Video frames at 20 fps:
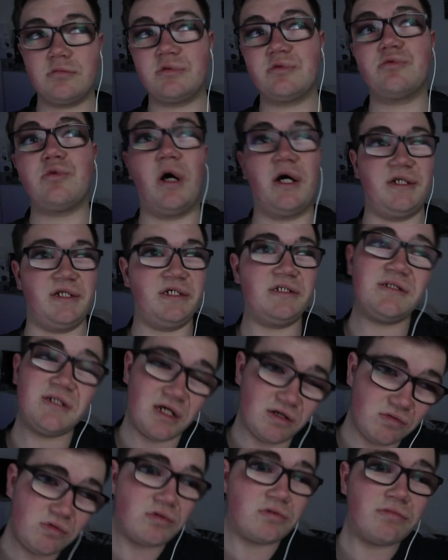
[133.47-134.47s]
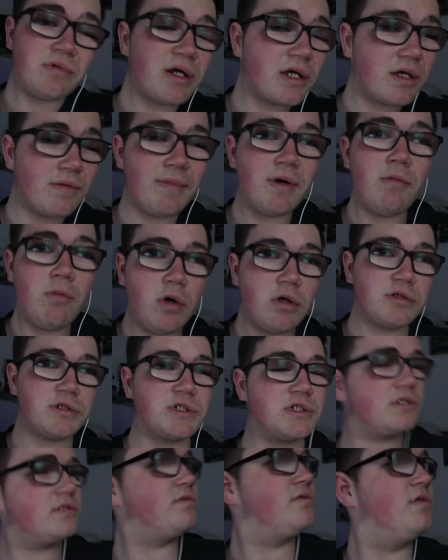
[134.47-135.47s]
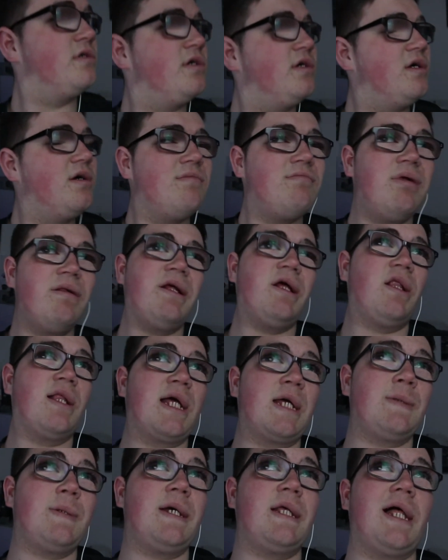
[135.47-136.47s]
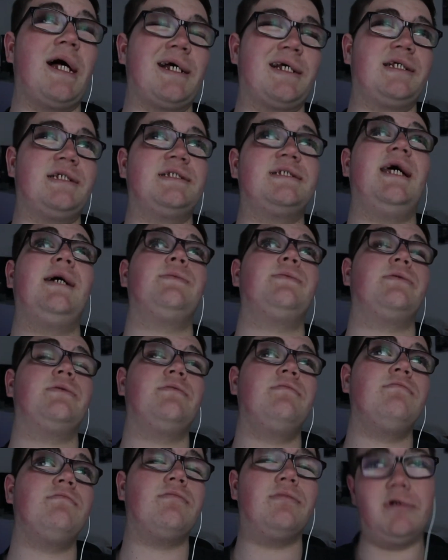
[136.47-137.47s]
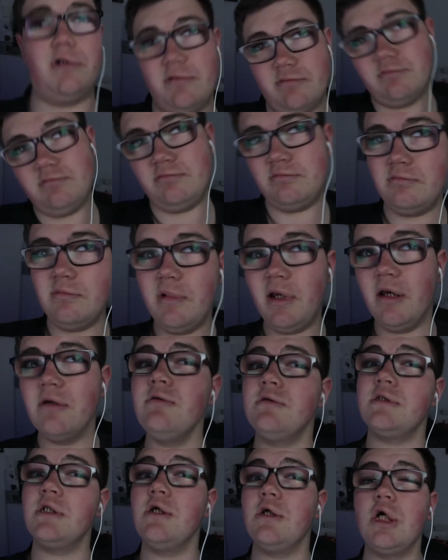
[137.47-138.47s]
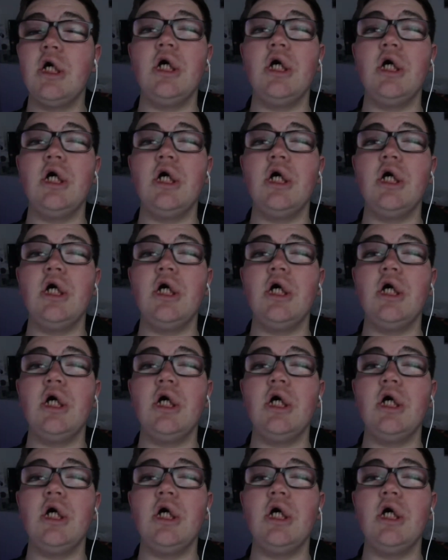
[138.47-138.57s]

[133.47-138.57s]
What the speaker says: was quite decent. I would recommend watching it. Probably only give it like a 7, but it was still